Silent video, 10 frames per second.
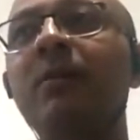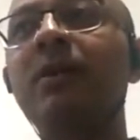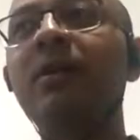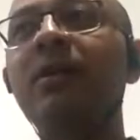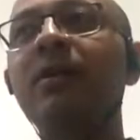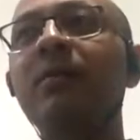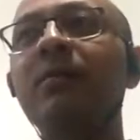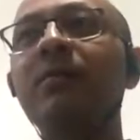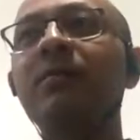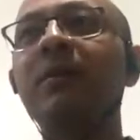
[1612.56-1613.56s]
But
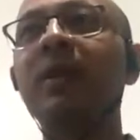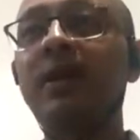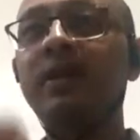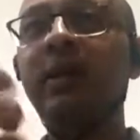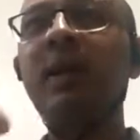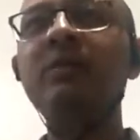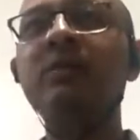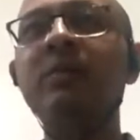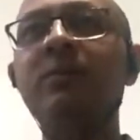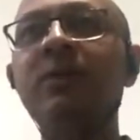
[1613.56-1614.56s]
a
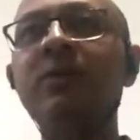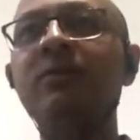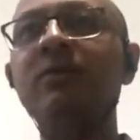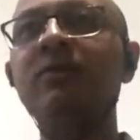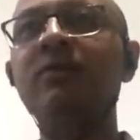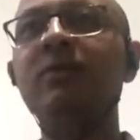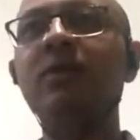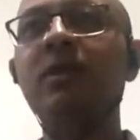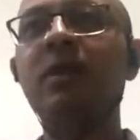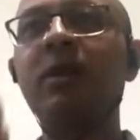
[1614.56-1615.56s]
theist is a person,
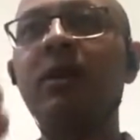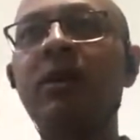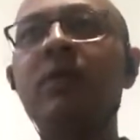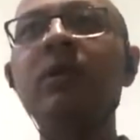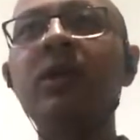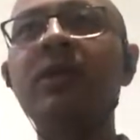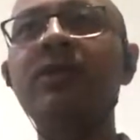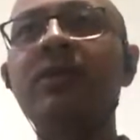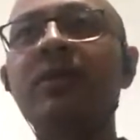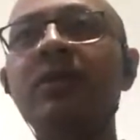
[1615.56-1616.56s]
or a devotee is a